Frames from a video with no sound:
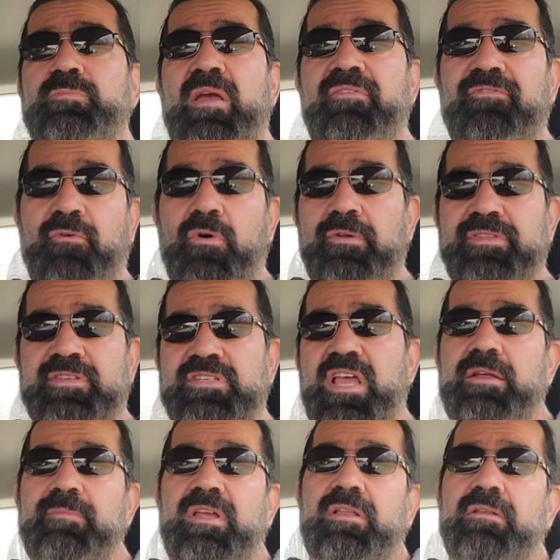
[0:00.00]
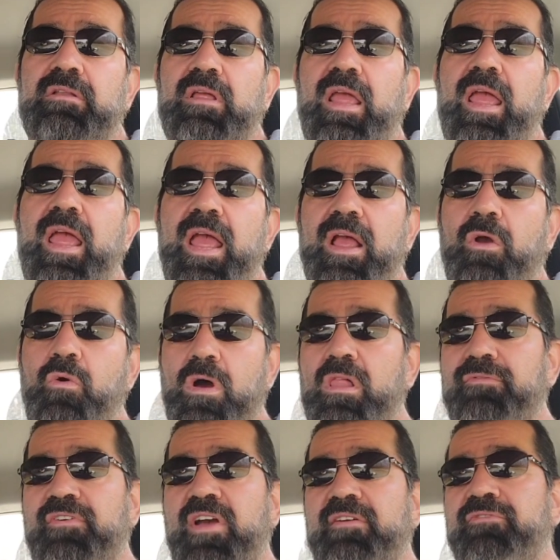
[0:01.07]
my fourth segment and
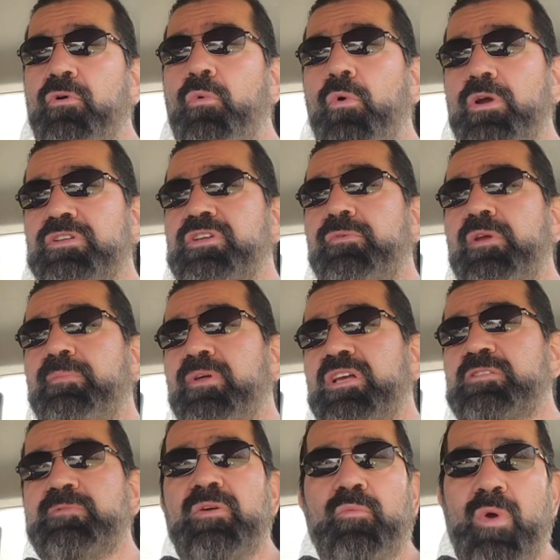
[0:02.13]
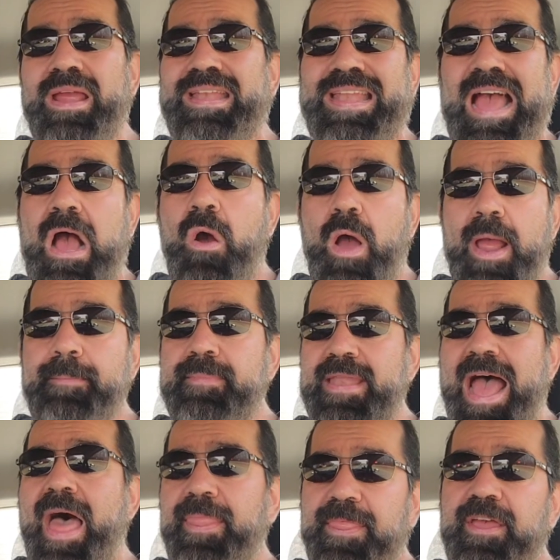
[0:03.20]
qualify for warranty replacement. Right now, I'm
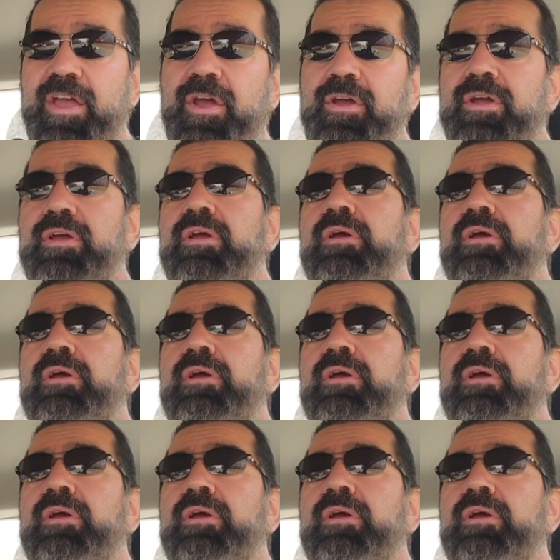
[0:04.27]
not there.